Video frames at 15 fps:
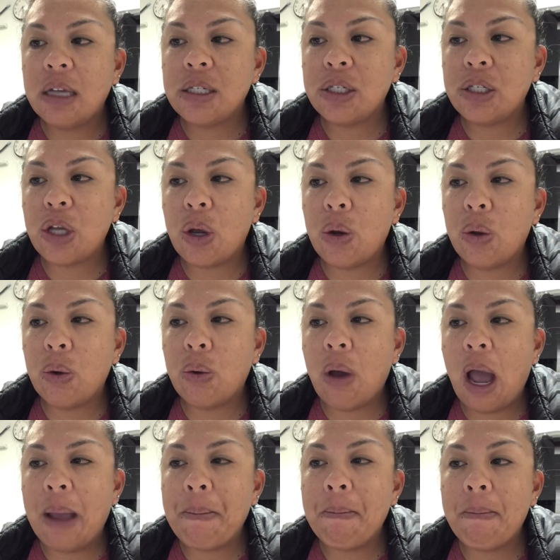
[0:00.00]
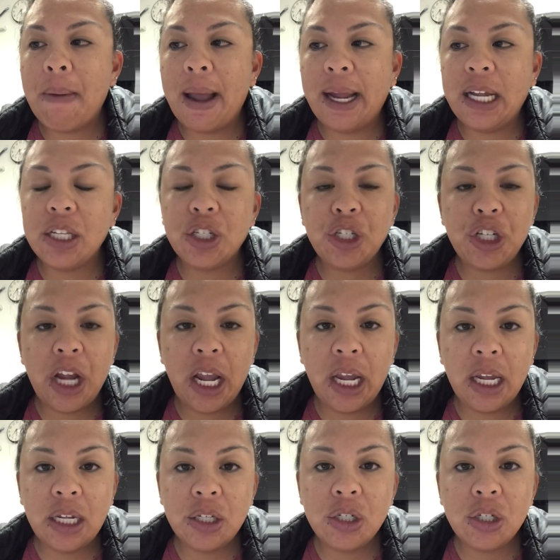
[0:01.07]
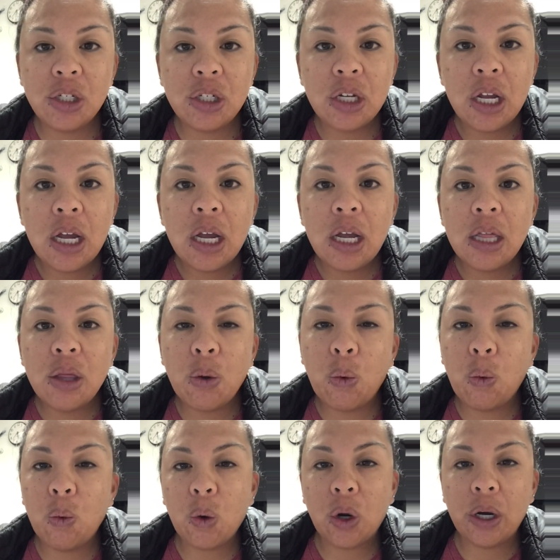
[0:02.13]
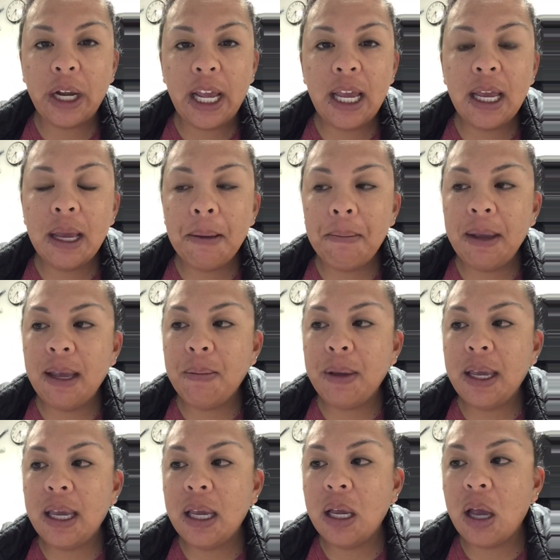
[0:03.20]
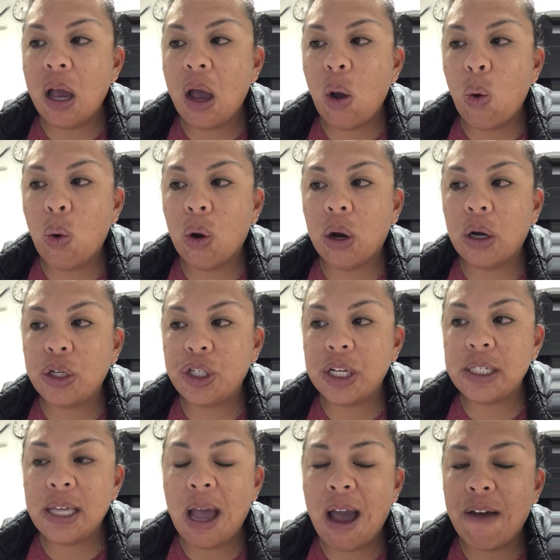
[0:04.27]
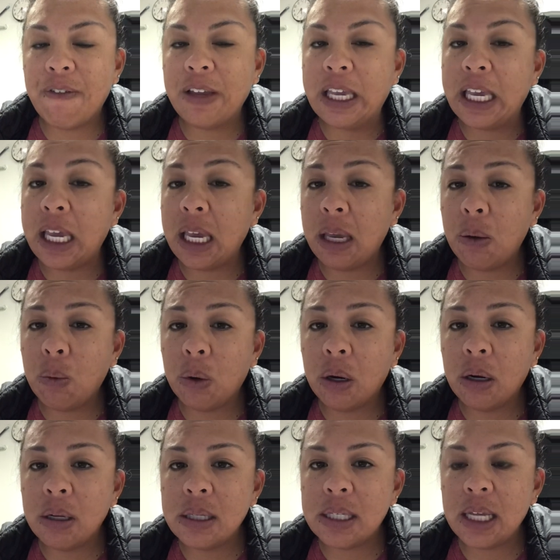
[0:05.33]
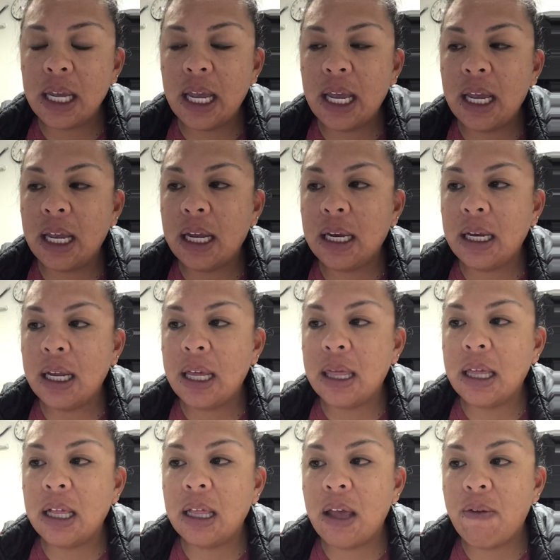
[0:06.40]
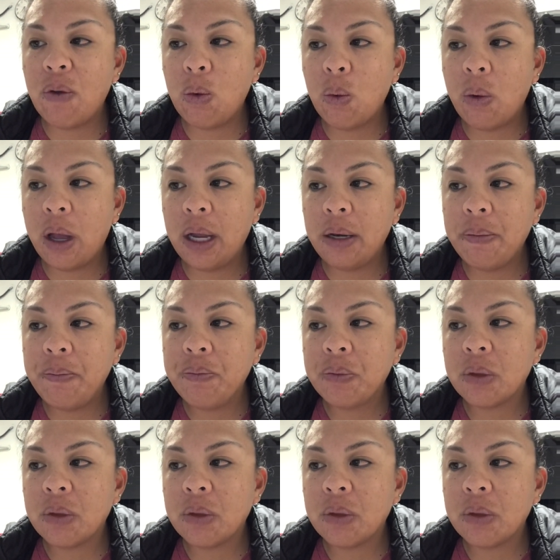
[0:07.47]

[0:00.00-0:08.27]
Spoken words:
So I might change the wording maybe, or just have keywords in the level 1,